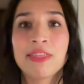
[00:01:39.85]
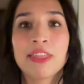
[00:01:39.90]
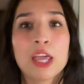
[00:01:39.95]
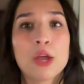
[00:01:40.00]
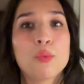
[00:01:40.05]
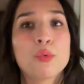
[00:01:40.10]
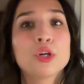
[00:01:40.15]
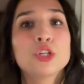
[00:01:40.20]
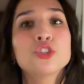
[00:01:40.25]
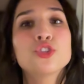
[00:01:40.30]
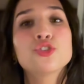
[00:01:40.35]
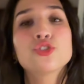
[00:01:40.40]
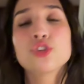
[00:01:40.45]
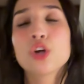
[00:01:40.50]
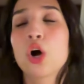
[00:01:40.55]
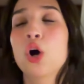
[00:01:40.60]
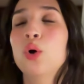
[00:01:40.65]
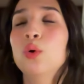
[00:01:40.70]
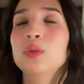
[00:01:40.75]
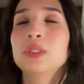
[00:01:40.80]
they were
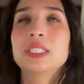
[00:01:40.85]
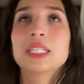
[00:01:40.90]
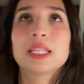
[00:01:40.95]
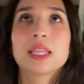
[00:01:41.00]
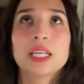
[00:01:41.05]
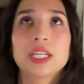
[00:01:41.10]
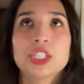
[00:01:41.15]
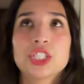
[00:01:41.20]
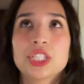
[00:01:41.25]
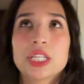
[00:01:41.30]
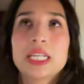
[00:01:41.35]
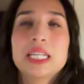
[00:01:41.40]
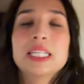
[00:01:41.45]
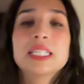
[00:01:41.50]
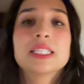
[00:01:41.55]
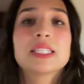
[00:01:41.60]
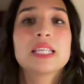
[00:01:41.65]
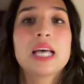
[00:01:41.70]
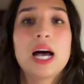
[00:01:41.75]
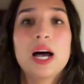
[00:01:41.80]
so
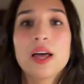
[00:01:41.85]
delicious.